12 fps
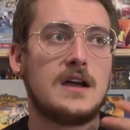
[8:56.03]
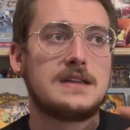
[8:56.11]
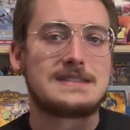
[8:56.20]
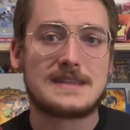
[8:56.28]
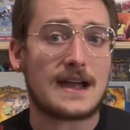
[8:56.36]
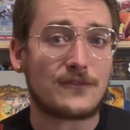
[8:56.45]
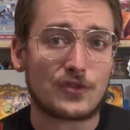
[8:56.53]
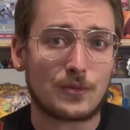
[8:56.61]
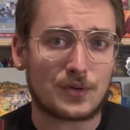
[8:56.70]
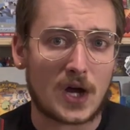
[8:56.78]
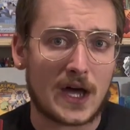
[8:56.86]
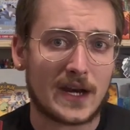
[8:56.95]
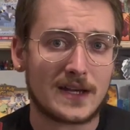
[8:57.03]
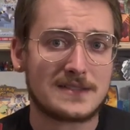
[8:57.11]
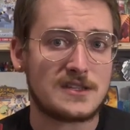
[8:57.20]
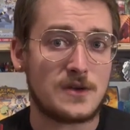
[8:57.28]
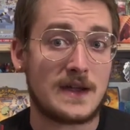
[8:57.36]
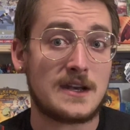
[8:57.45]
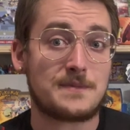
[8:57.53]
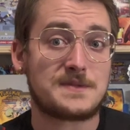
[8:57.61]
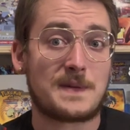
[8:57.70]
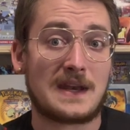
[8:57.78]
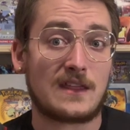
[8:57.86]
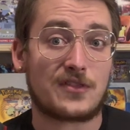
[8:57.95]
several products and you end up
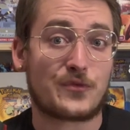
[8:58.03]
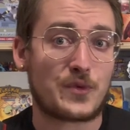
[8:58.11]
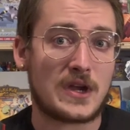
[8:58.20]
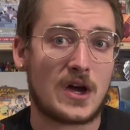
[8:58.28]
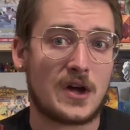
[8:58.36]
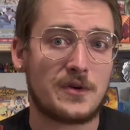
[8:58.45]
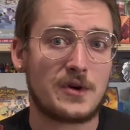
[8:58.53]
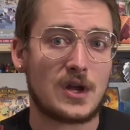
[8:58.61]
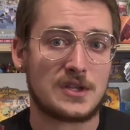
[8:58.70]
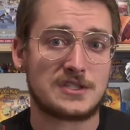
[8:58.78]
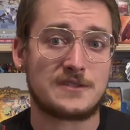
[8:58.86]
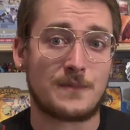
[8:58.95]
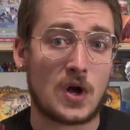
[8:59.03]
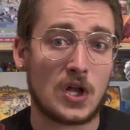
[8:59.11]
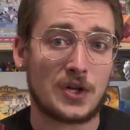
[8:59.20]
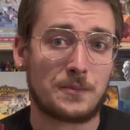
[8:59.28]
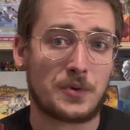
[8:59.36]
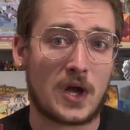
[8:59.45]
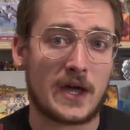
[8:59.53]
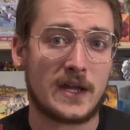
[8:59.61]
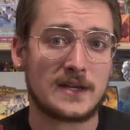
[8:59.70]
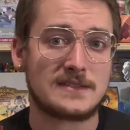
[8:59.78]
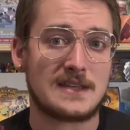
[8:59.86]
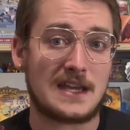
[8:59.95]
spending three hundred on smaller
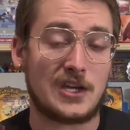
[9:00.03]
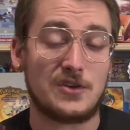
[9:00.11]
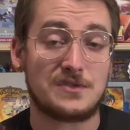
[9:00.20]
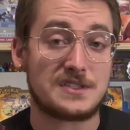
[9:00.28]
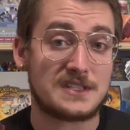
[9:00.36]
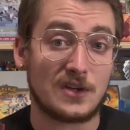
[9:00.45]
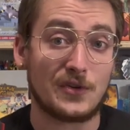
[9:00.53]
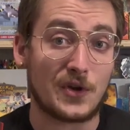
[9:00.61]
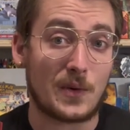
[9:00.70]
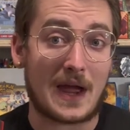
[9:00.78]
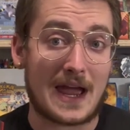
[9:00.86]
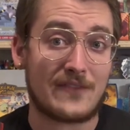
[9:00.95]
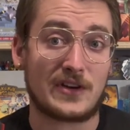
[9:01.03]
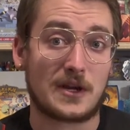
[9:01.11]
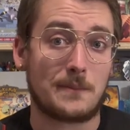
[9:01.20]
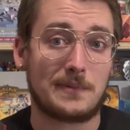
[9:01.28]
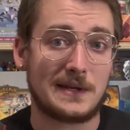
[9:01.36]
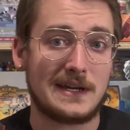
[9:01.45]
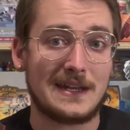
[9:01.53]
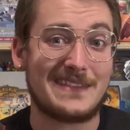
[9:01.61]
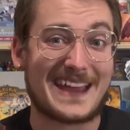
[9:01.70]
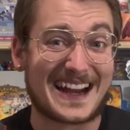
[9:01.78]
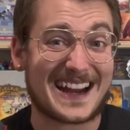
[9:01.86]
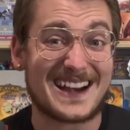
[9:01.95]
products and you still don't have it completed,
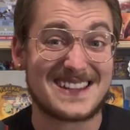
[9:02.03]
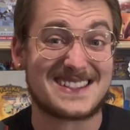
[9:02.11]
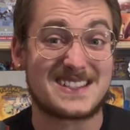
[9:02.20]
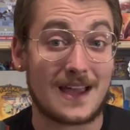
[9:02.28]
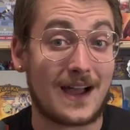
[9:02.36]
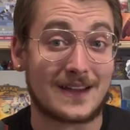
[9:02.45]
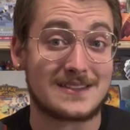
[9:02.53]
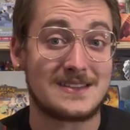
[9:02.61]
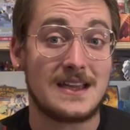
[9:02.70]
that kind of sucks.